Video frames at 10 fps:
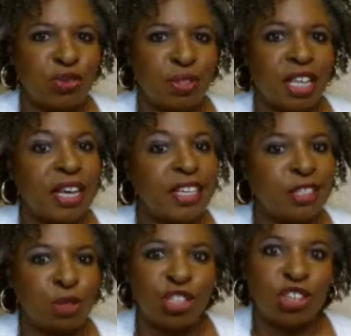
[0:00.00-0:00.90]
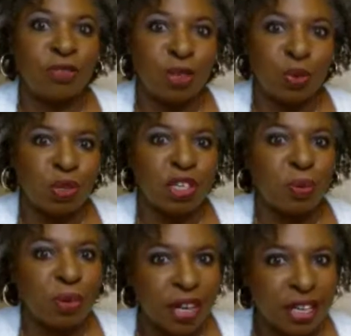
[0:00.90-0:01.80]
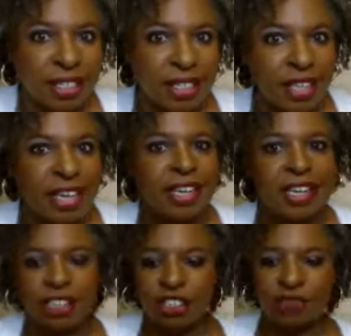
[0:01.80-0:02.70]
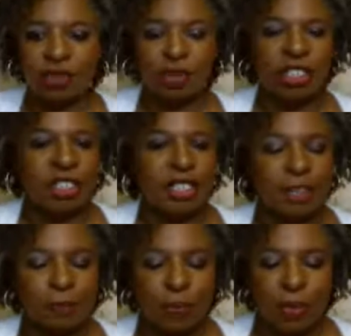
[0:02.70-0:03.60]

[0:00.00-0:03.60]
sure that is switched off because we don't want any interruptions.